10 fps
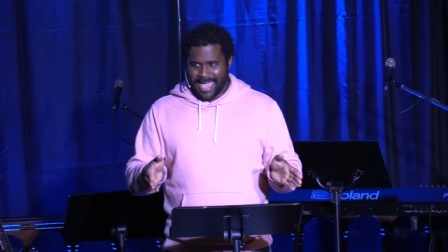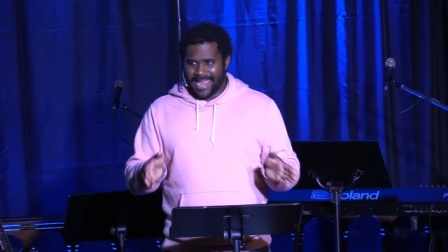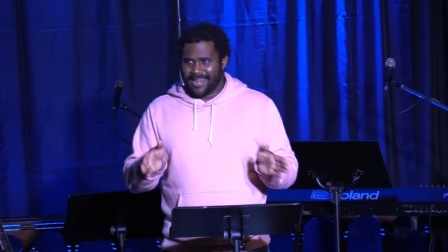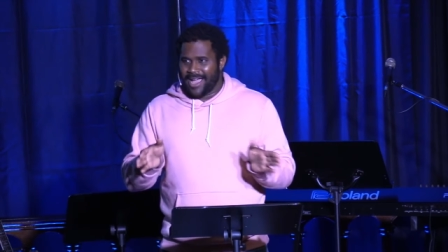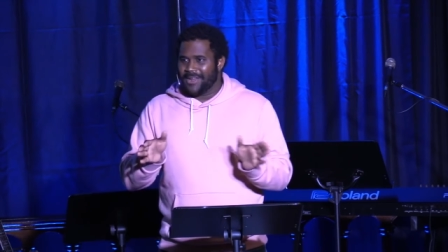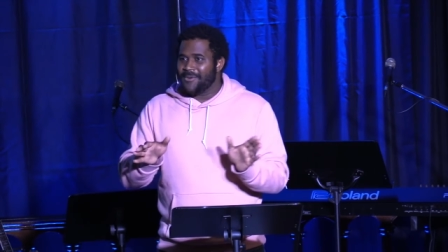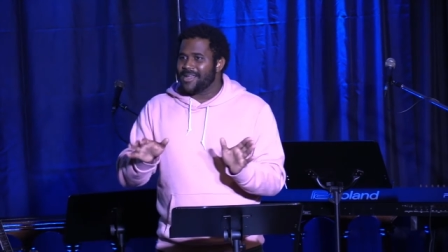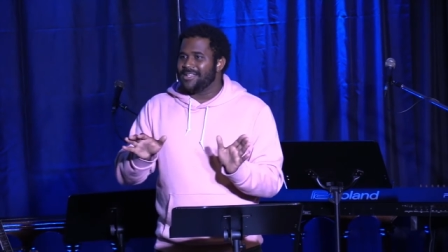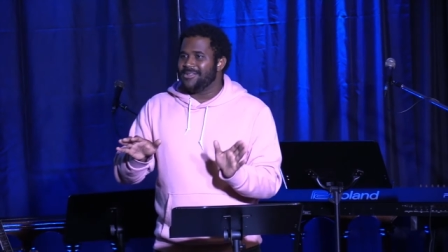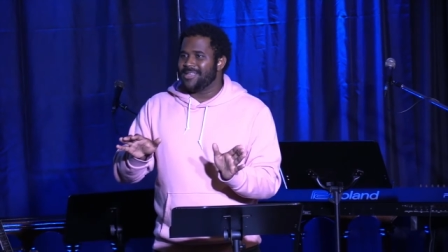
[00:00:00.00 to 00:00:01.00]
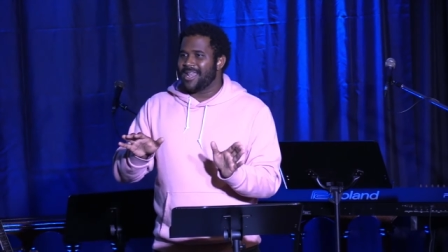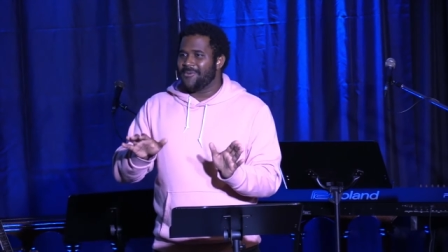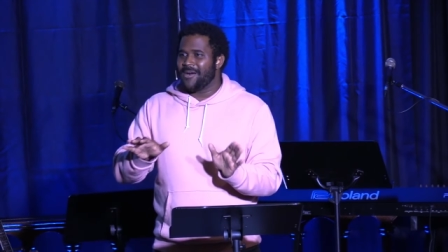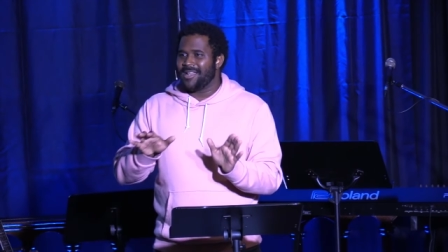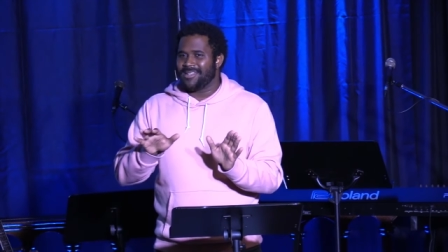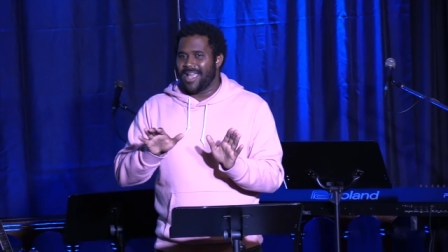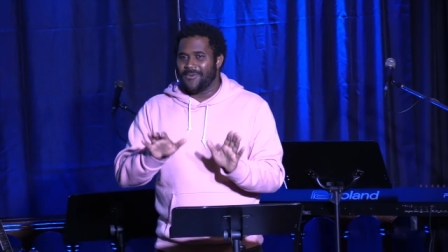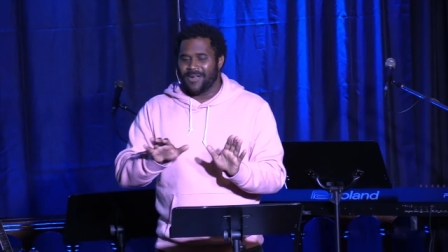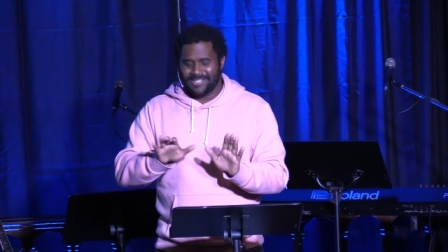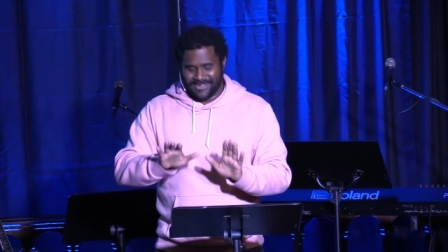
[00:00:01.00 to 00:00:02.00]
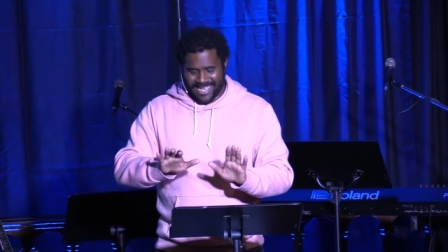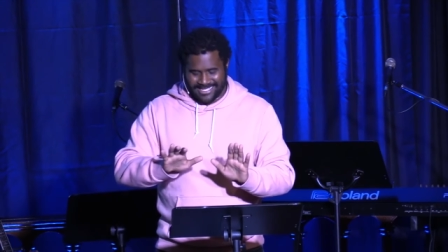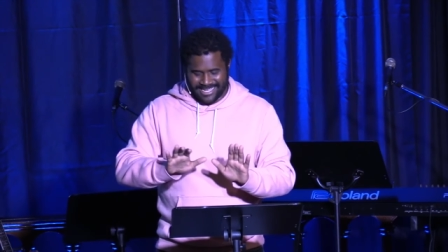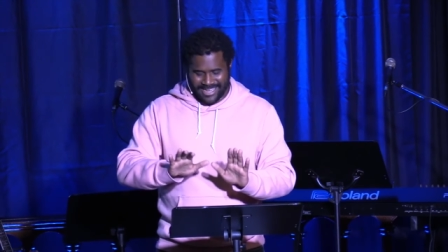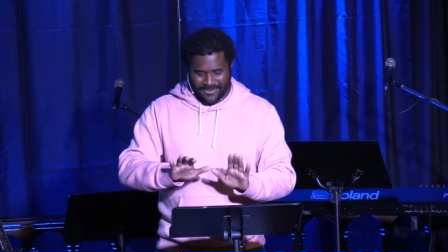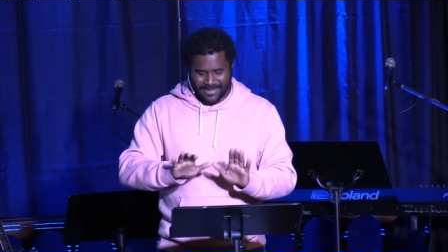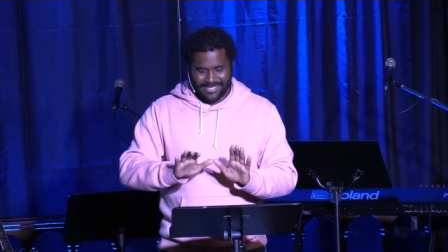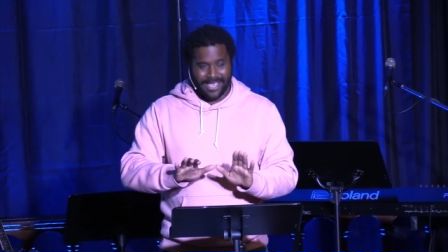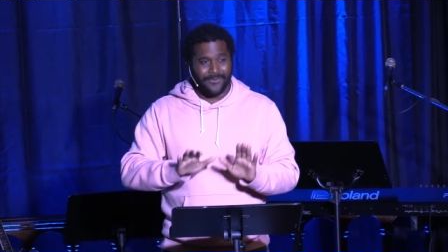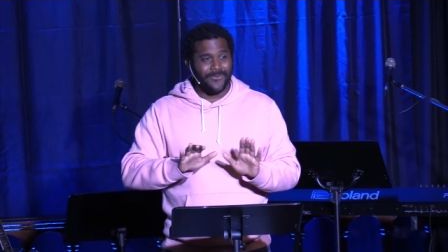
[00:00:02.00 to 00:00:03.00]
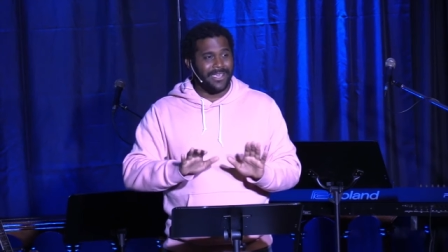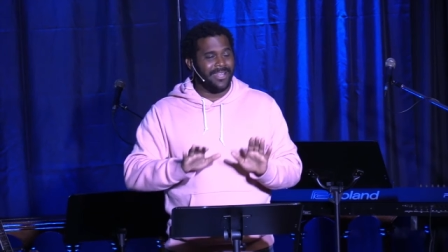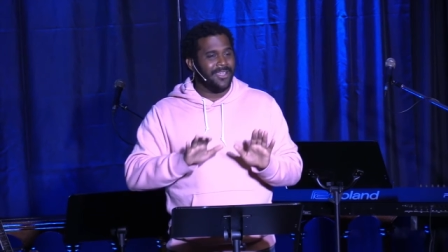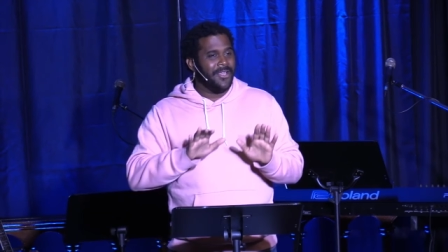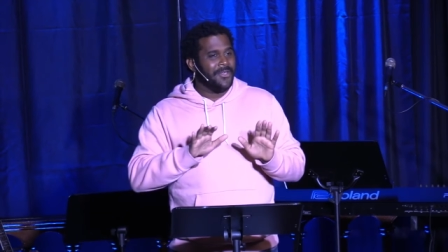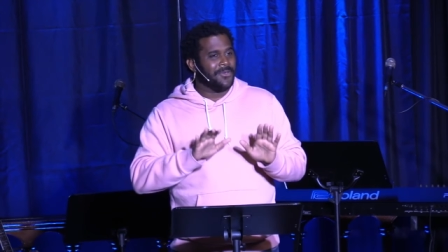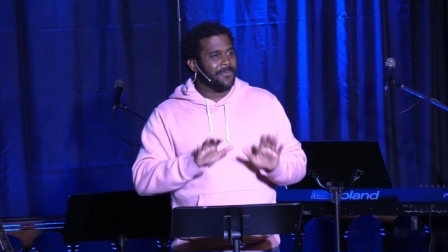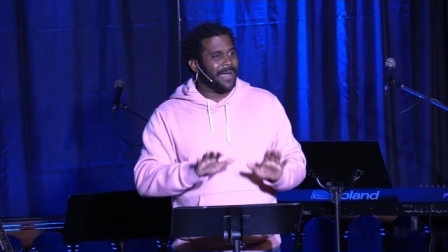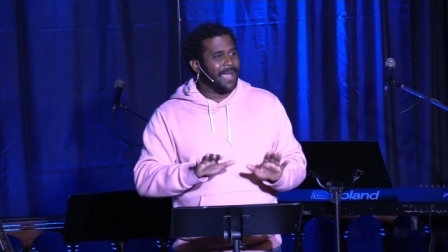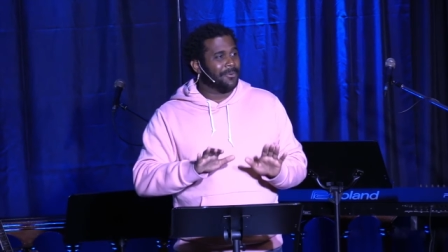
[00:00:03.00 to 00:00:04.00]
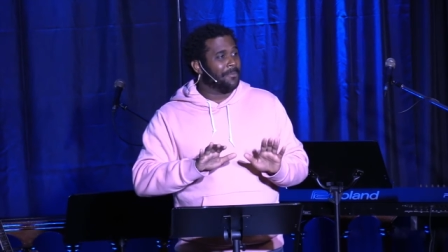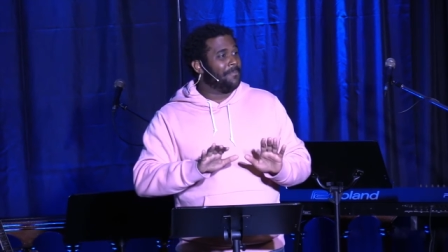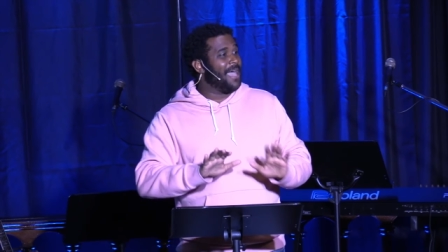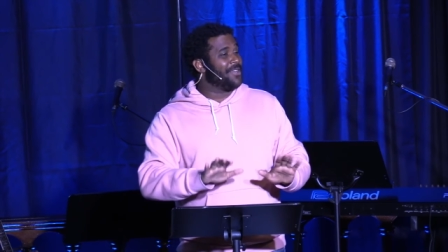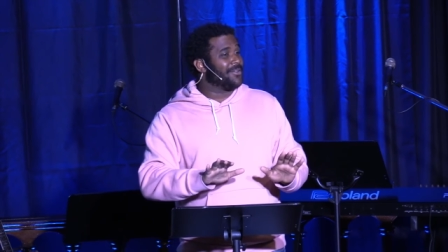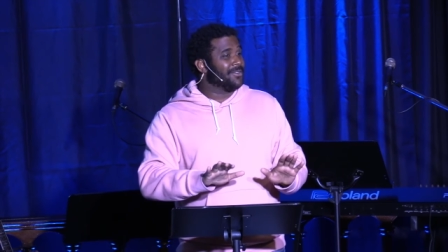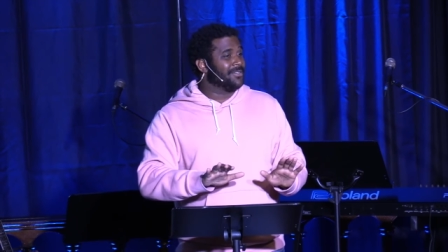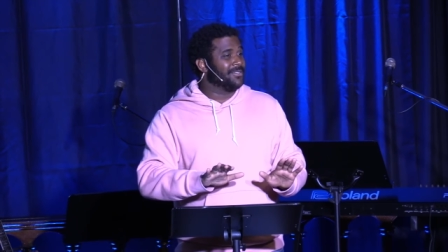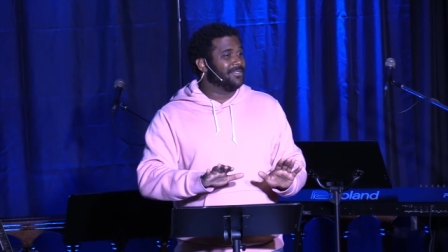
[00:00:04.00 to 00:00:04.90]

And I don't, I don't want to do that. I want, I want you guys to hear me say, read your Bible better.